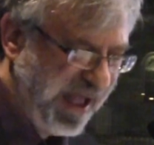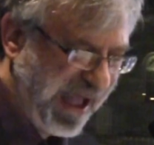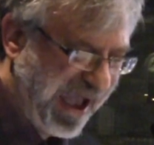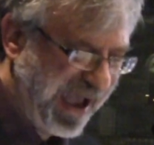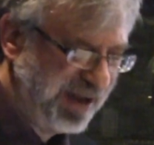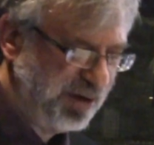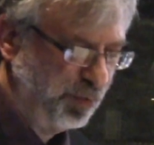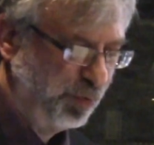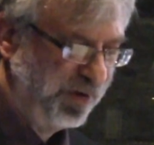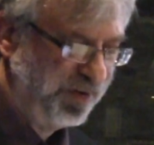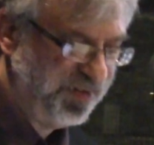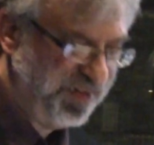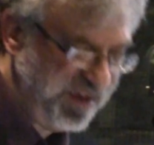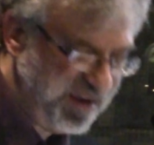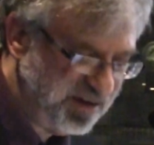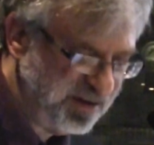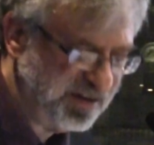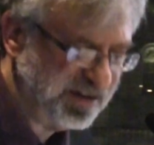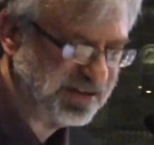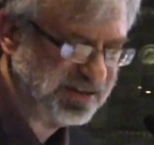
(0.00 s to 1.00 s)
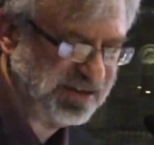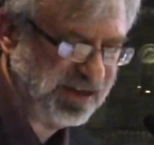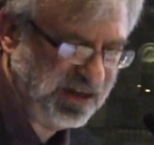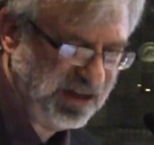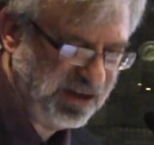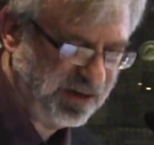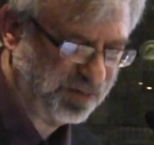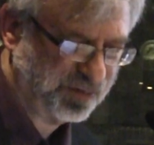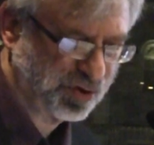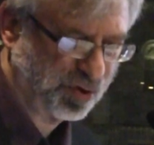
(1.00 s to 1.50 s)
And within the
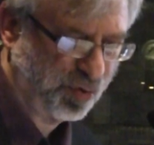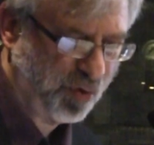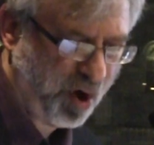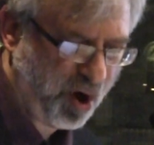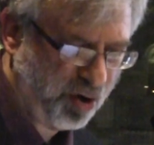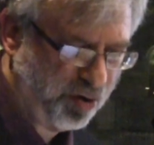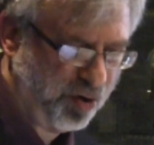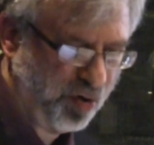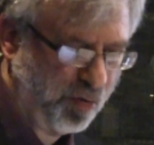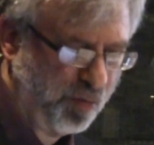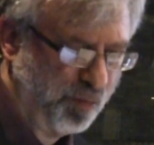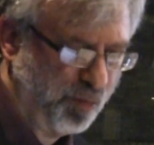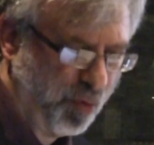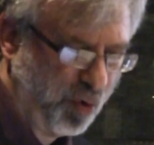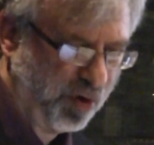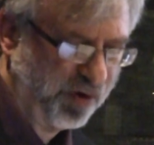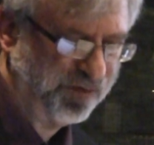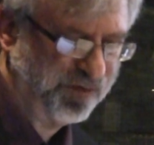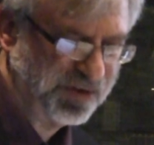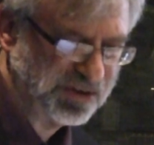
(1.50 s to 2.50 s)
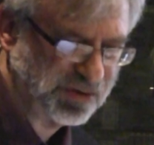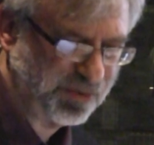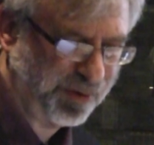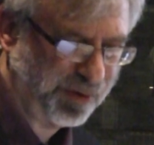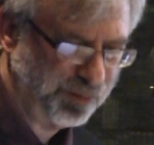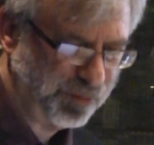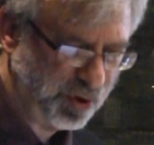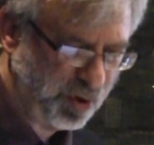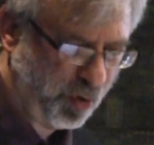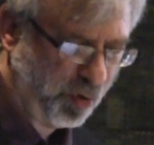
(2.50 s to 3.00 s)
City of Toronto, more
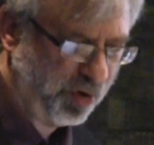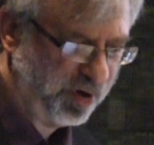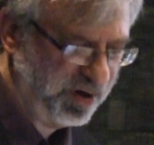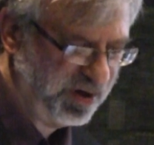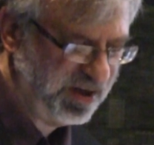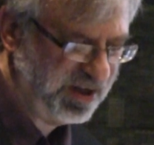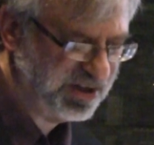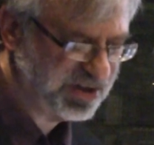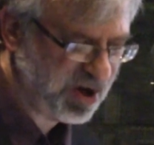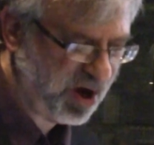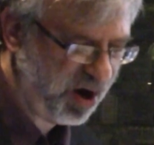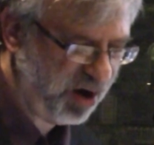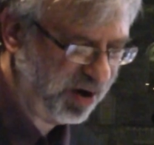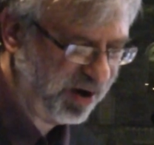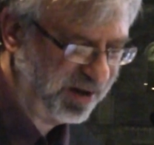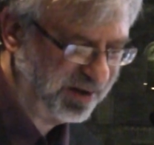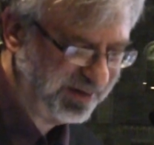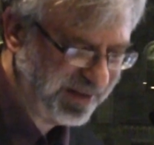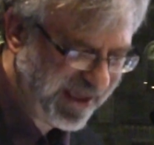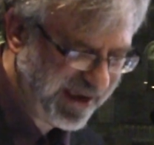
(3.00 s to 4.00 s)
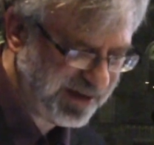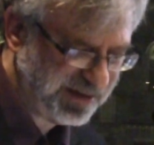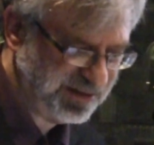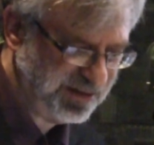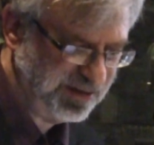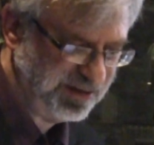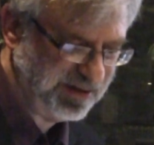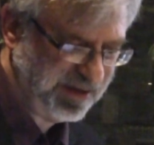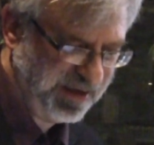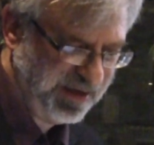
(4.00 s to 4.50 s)
visible minorities are
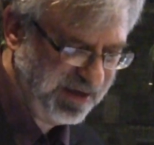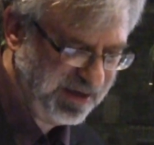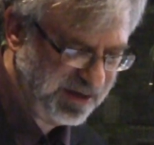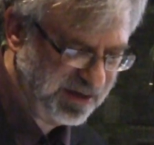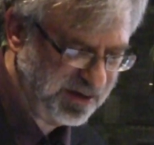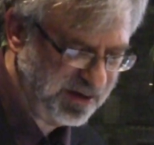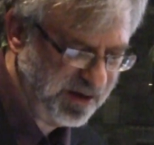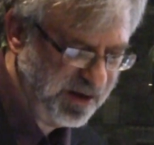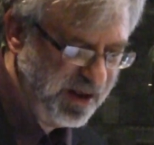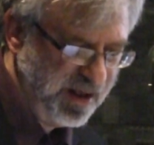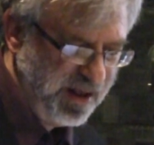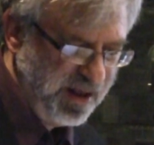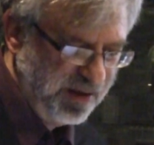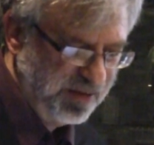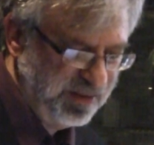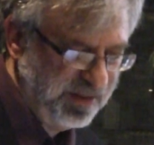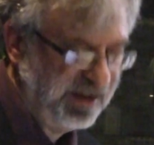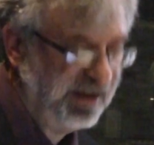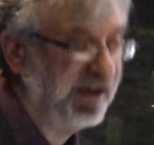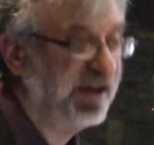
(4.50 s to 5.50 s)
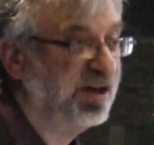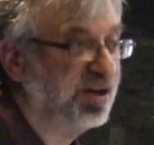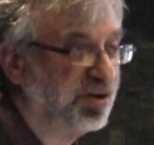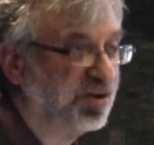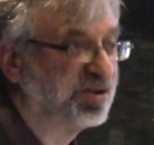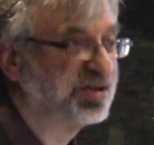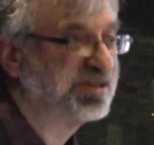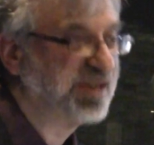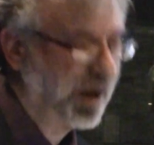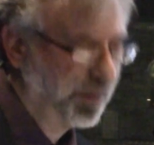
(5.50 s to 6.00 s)
elected in the
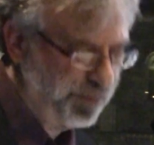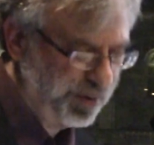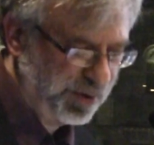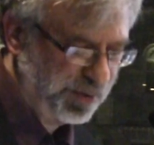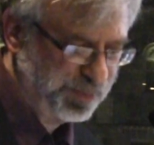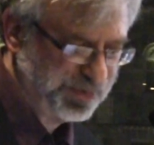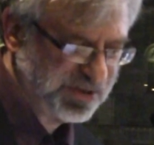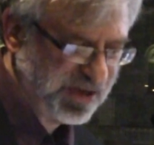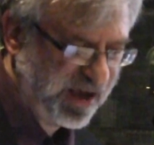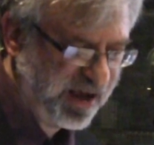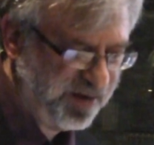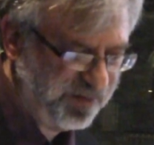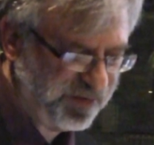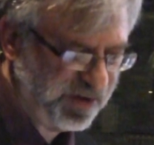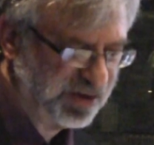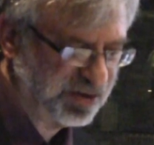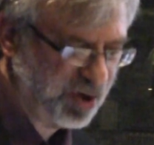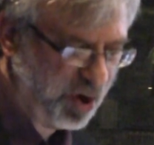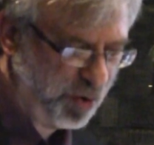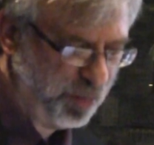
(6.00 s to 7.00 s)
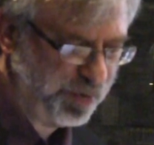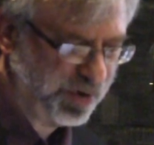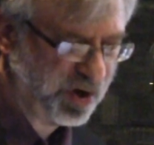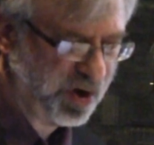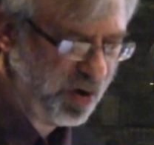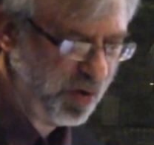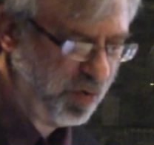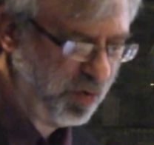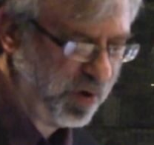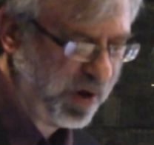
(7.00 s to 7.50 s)
inner suburbs of
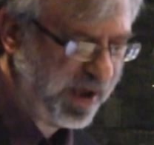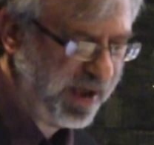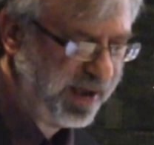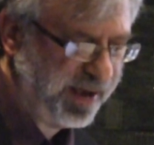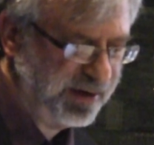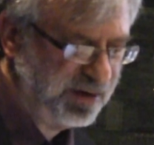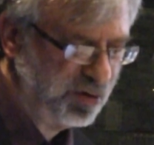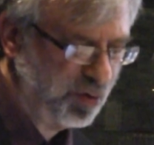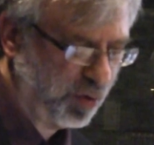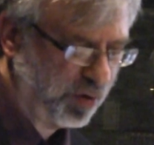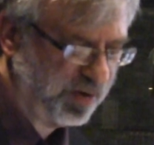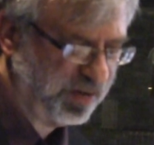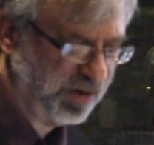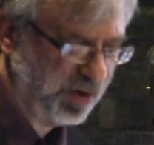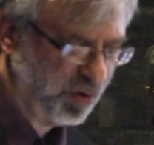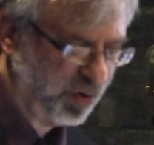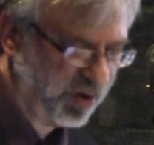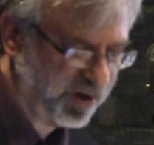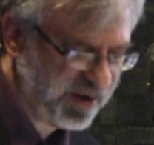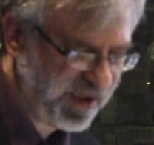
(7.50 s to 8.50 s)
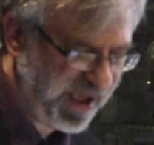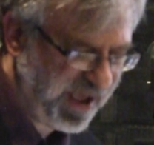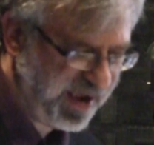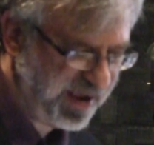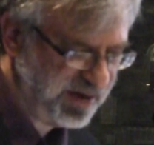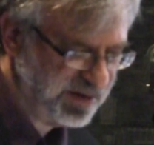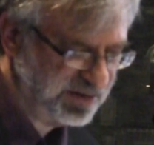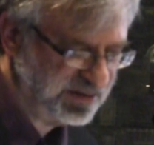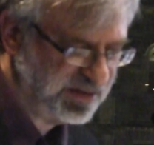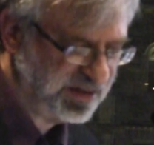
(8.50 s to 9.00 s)
Etobicoke, North York,
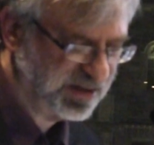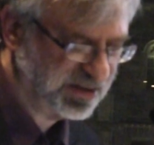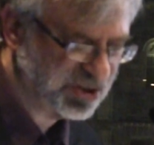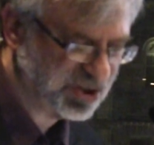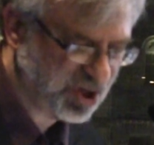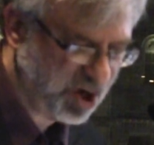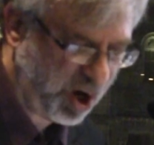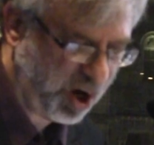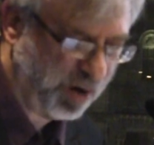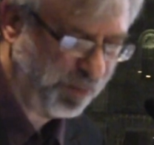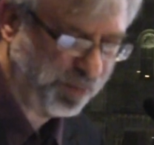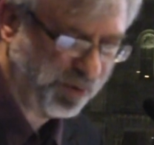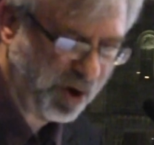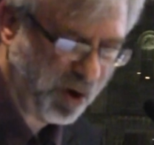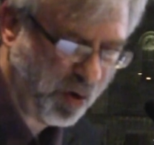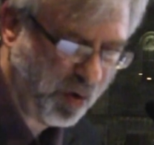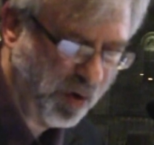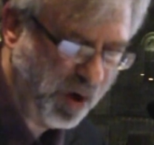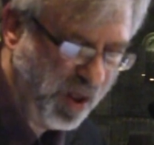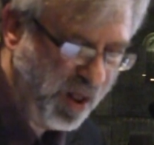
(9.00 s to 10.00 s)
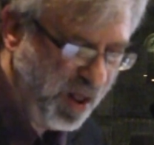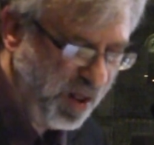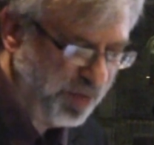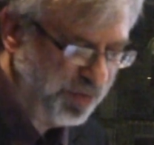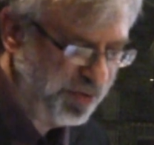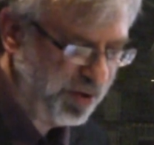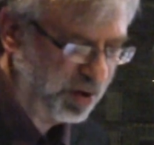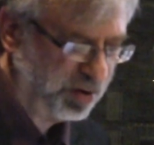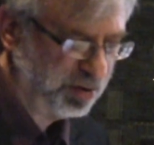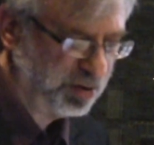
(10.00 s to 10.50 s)
and Scarborough.
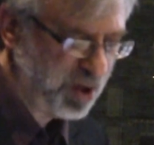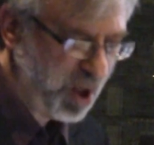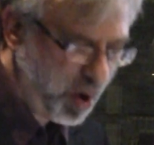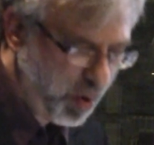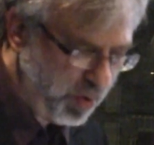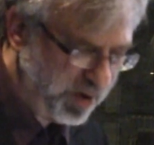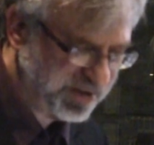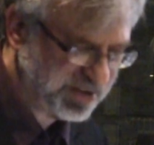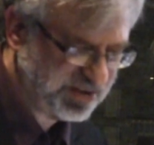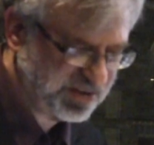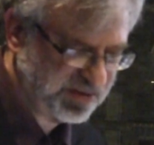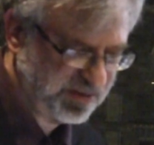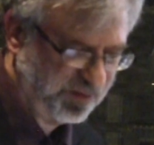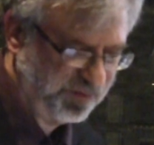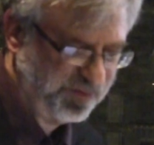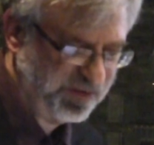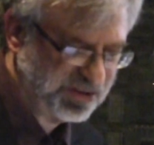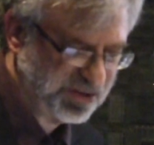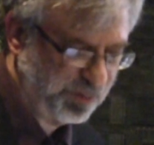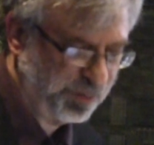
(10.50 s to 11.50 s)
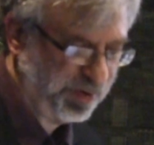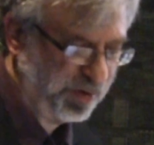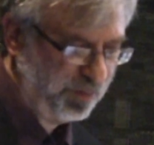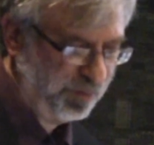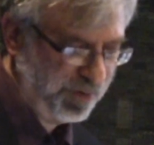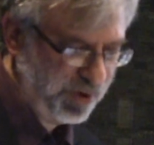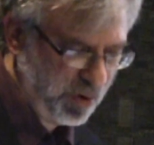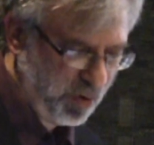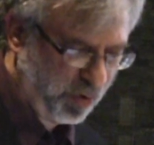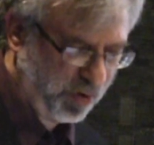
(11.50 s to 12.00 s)
The lowest visible
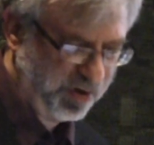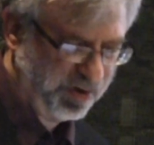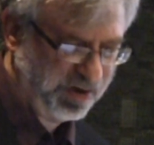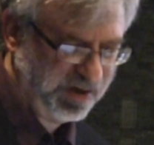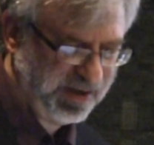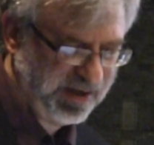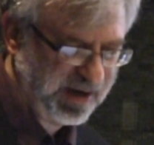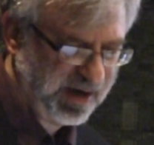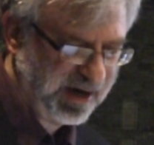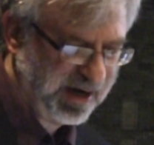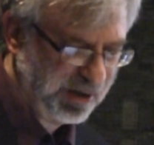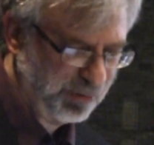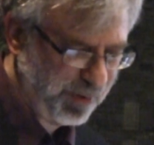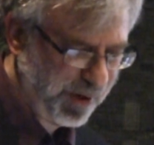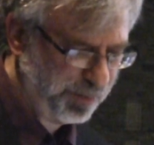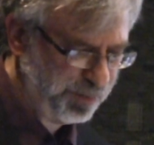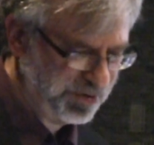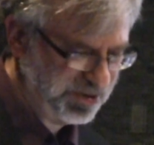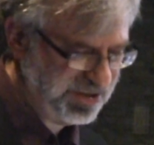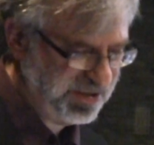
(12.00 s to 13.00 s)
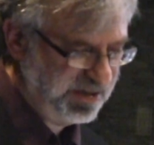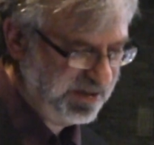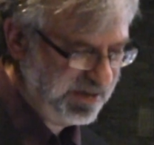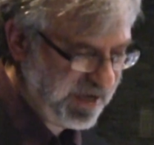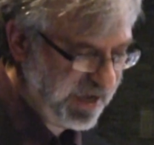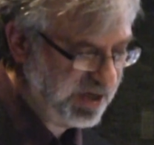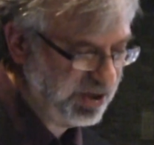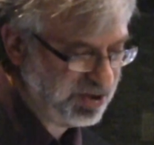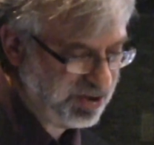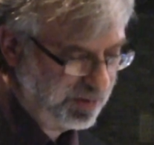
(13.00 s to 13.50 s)
minority
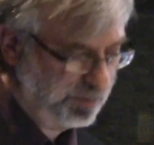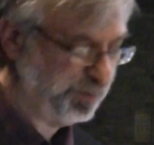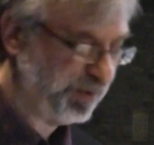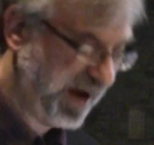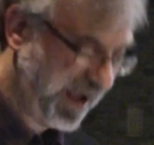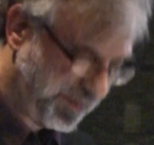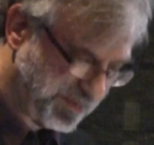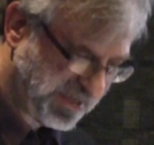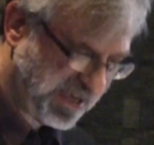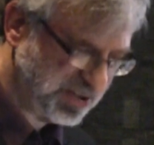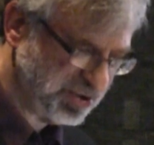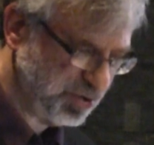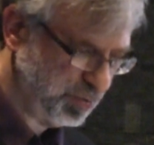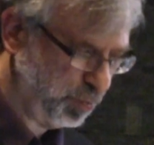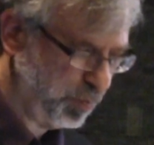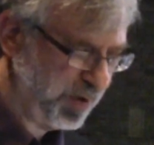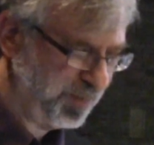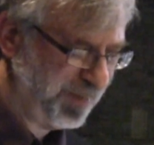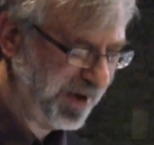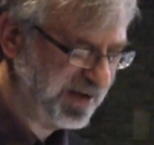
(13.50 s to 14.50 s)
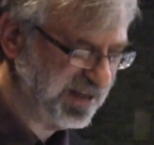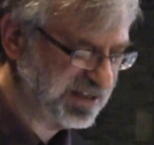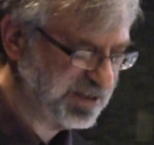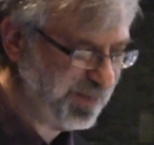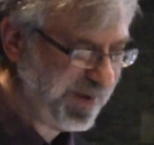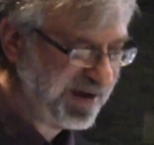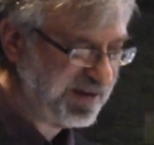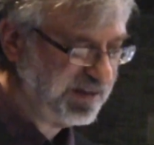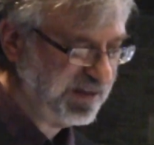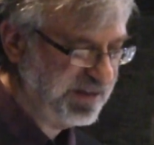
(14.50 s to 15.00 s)
representation, perhaps as one might
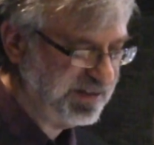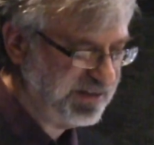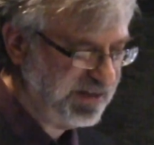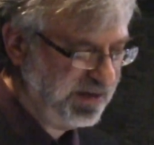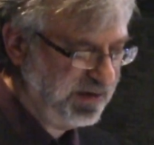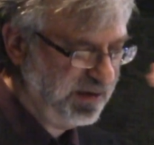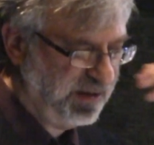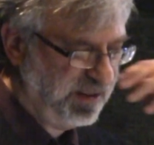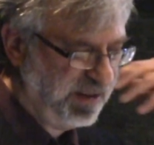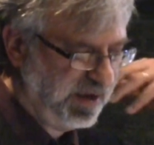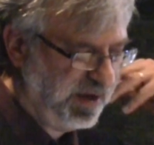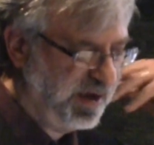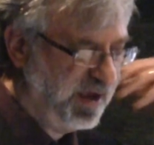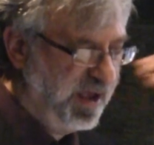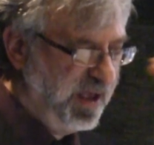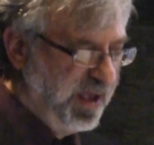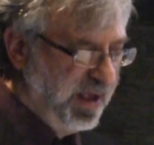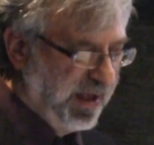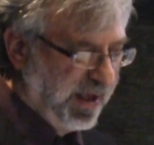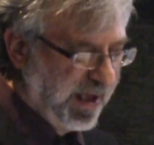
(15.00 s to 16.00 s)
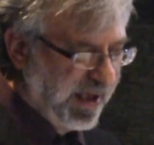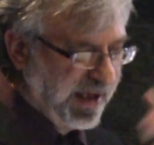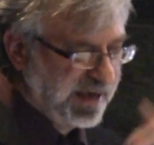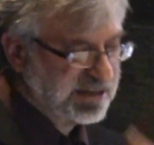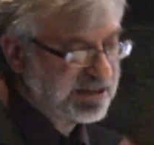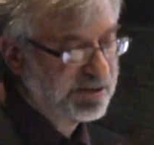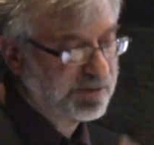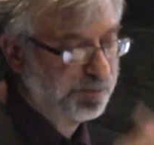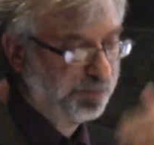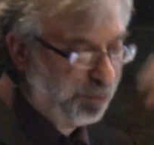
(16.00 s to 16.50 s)
expect, is in the
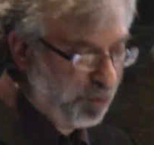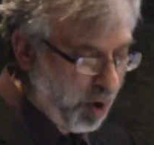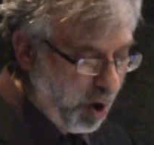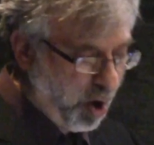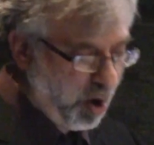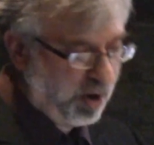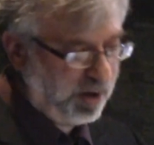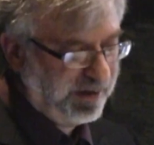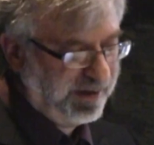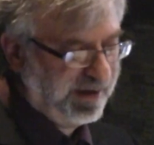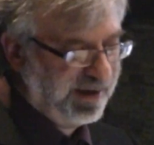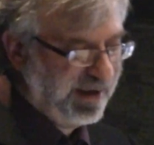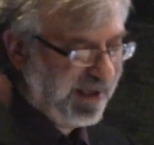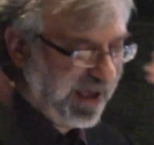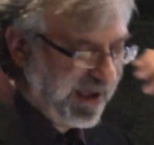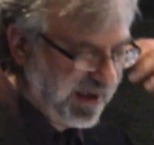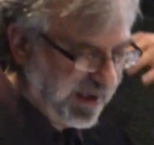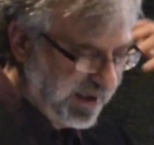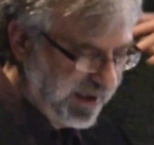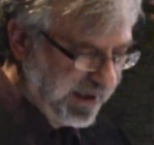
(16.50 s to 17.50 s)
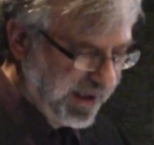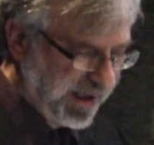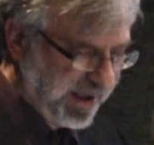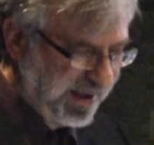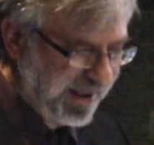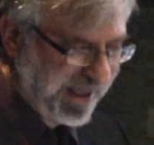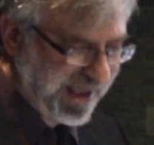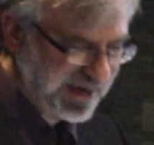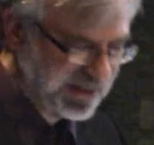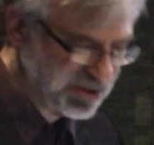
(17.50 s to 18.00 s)
sprawling,
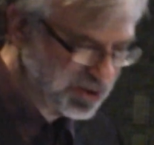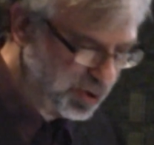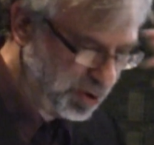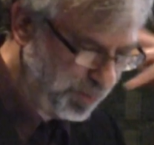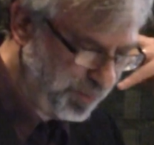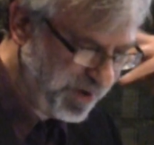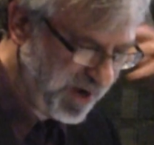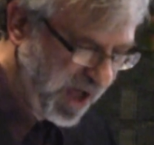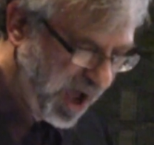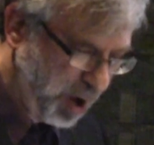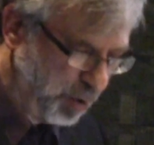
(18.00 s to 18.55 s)
exurban